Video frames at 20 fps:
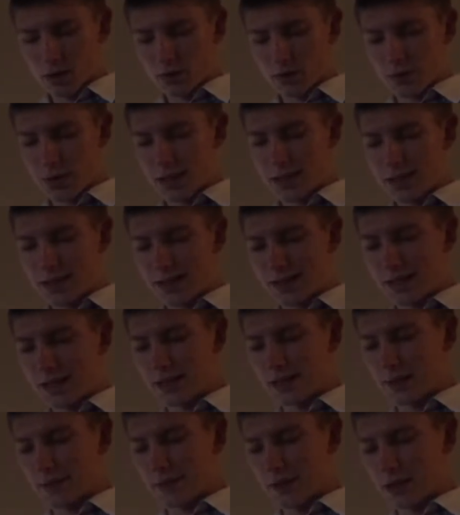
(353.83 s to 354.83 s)
Today, the
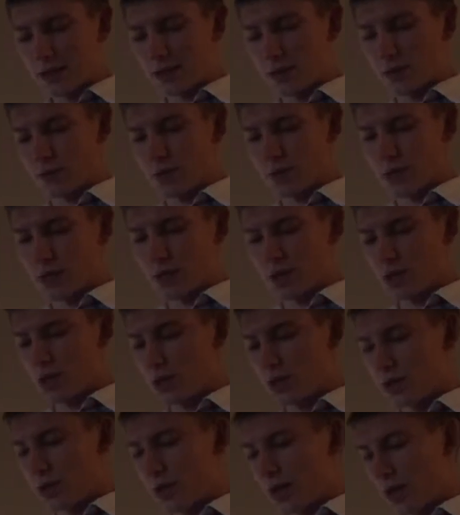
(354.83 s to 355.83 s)
side effect of sanctions